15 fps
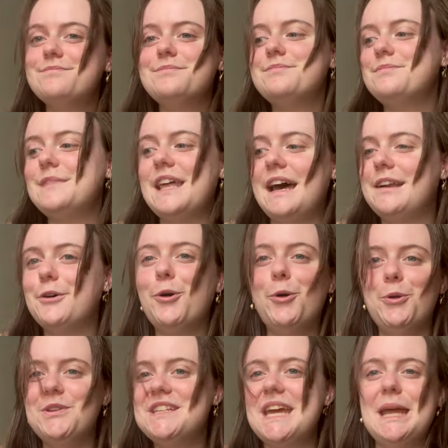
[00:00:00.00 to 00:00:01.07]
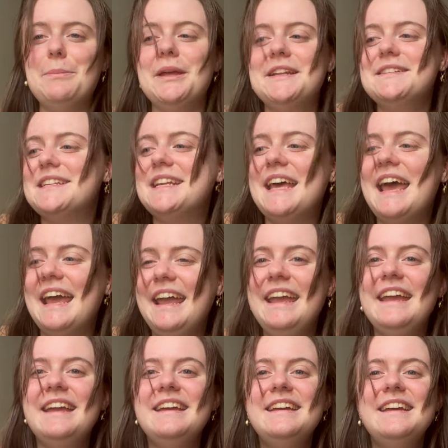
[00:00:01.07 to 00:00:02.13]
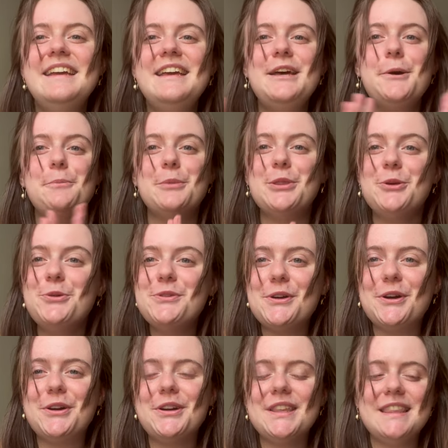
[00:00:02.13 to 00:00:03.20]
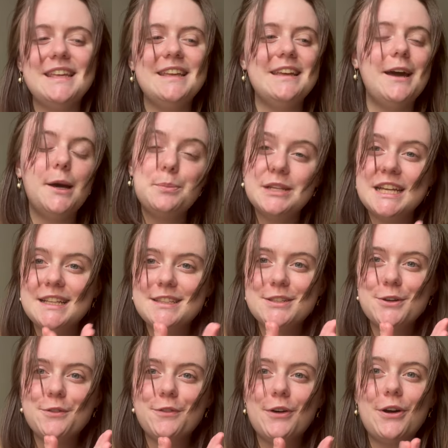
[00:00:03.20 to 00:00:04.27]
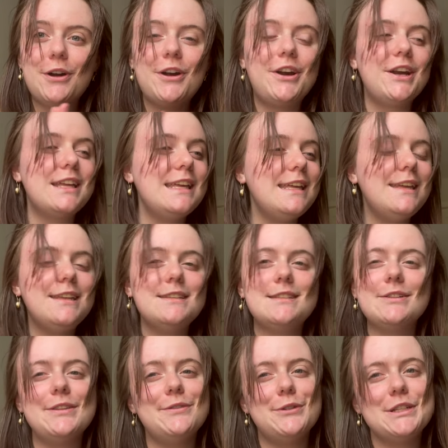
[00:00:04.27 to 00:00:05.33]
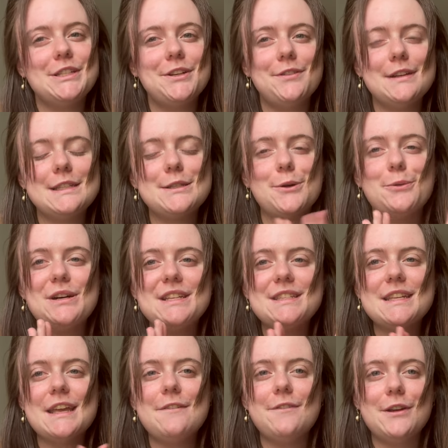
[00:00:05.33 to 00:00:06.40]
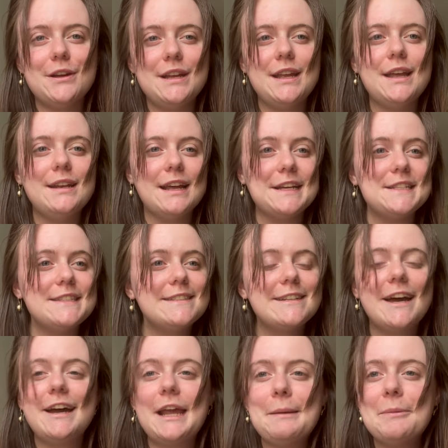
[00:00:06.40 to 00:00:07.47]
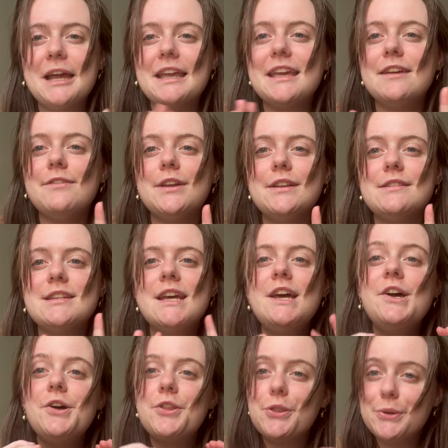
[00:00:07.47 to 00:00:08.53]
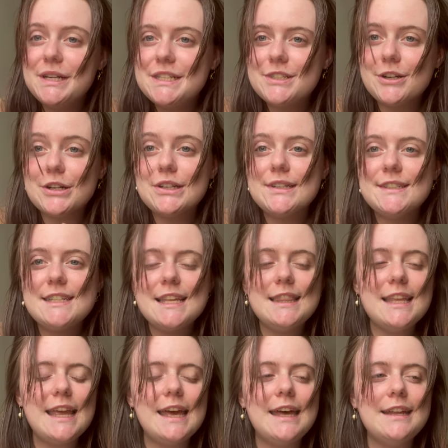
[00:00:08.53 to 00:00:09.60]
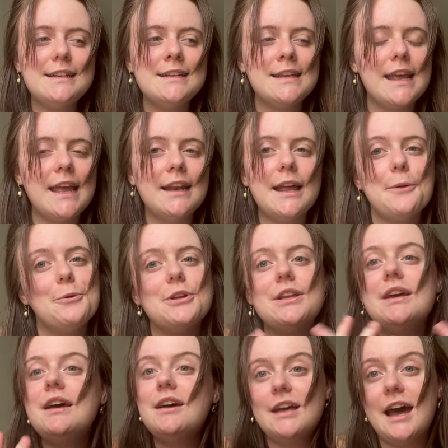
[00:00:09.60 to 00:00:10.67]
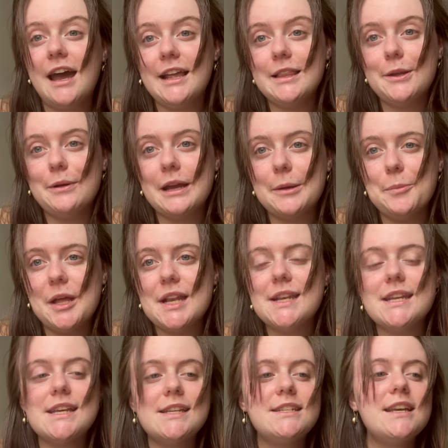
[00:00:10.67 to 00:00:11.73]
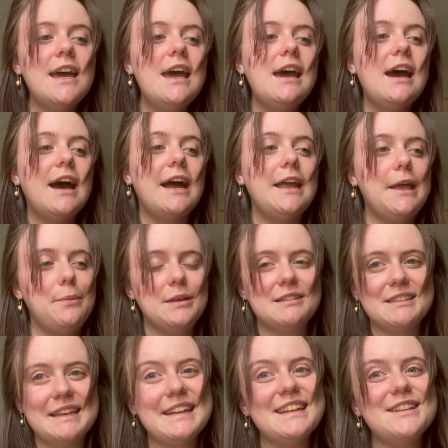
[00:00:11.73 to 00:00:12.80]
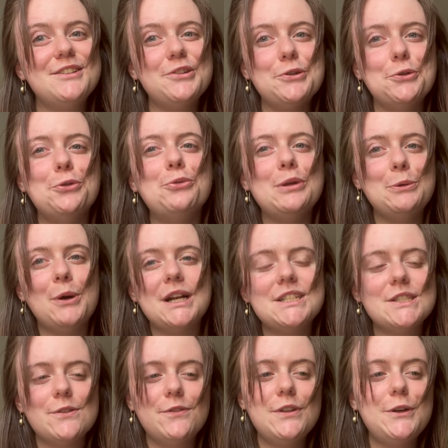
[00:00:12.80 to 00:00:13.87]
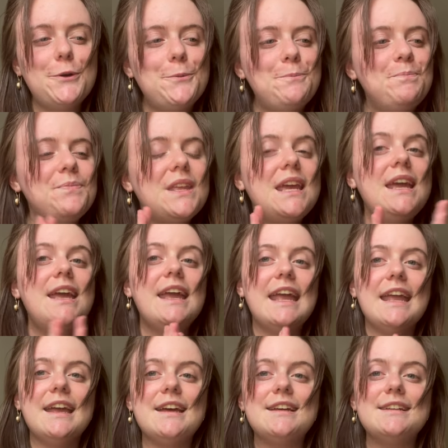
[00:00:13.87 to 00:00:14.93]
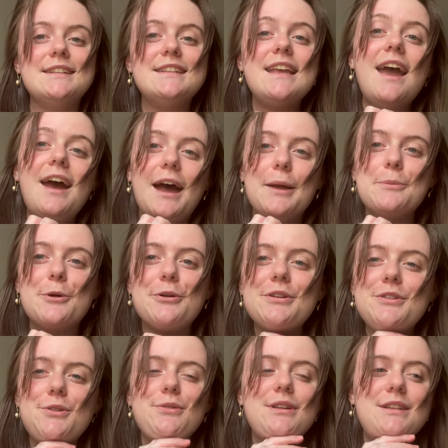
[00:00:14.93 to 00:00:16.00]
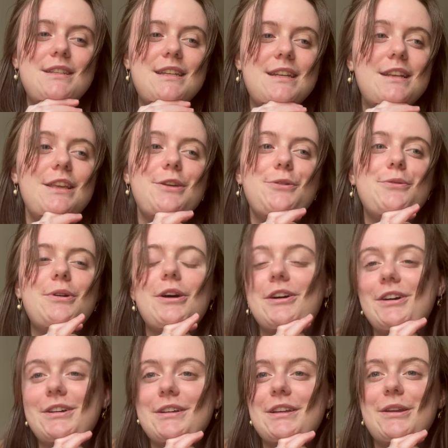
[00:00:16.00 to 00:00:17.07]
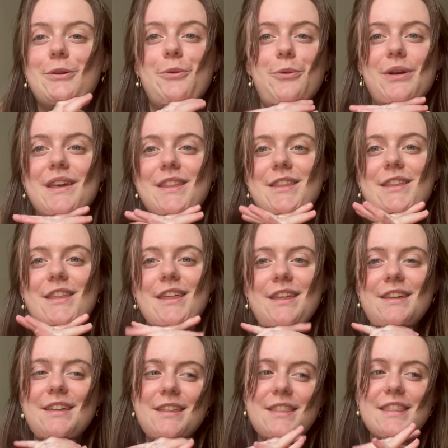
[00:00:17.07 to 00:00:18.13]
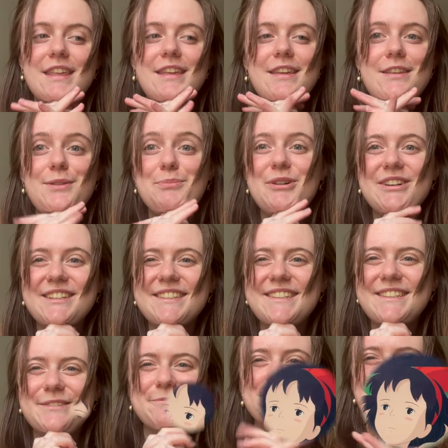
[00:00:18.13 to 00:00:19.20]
that hold came in today. But those are the updates so far. Kiki's delivery service was a very nice time. I gave it 3 stars in the end, and I would highly recommend it. I am excited to rewatch the film, and yeah, I'm going to continue on with these books.